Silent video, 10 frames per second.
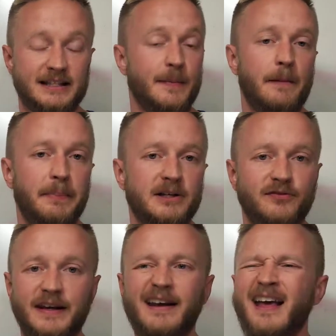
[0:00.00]
about
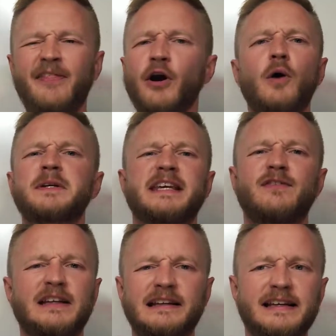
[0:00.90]
BuzzFeed. They're always
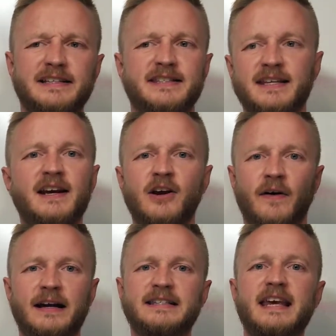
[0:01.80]
giving lists,
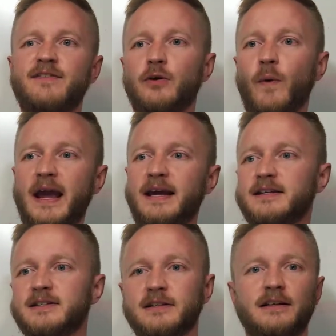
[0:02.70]
right? 7
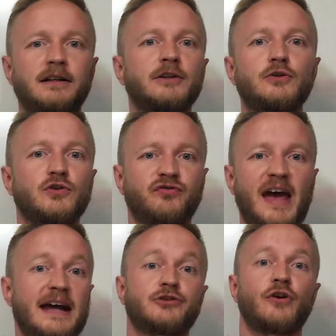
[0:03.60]
ways to lose
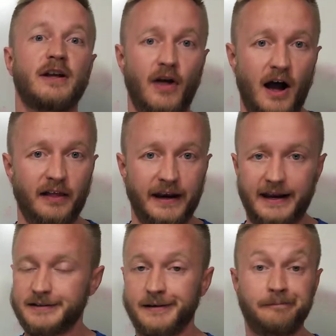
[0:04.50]
fat during the
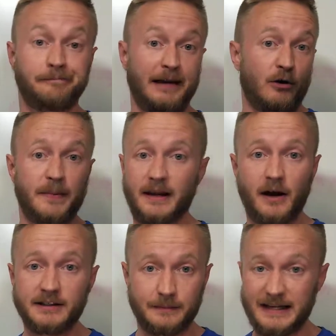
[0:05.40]
holidays. That would be an
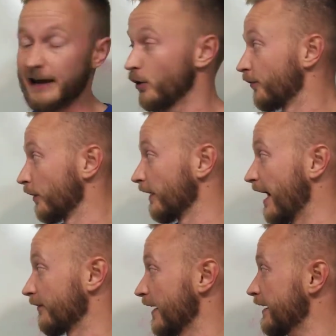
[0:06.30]
awesome title for a
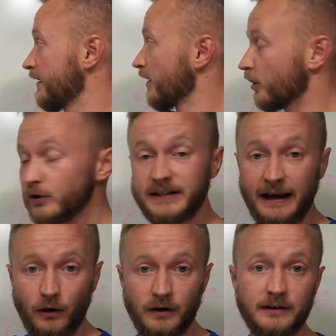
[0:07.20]
live, right? Good
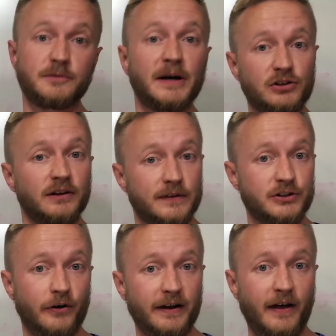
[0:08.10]
title, especially if it's
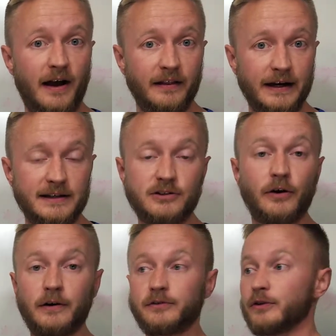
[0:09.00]
during the holidays.
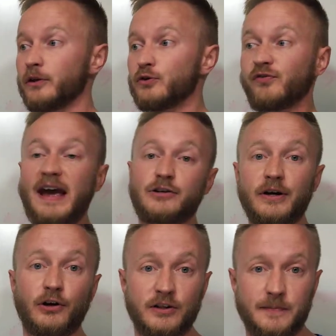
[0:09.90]
Lose fat during
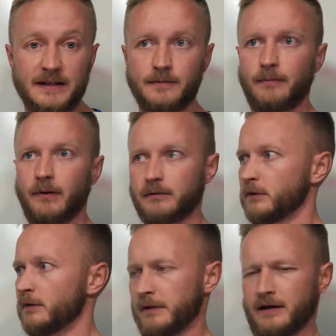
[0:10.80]
Christmas. People are like,
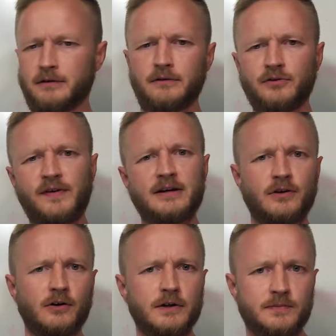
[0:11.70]
how do you lose fat
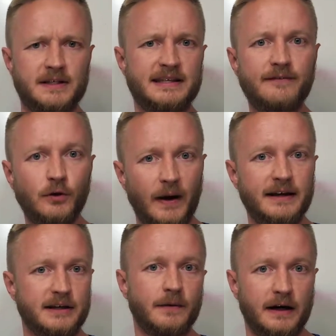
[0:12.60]
during Christmas? 7
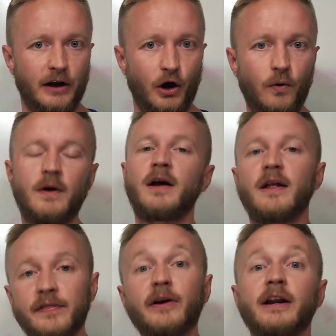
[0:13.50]
ways? I want to know.
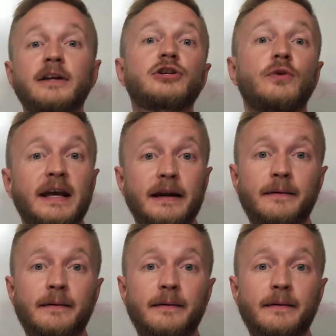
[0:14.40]
They're going to tune in.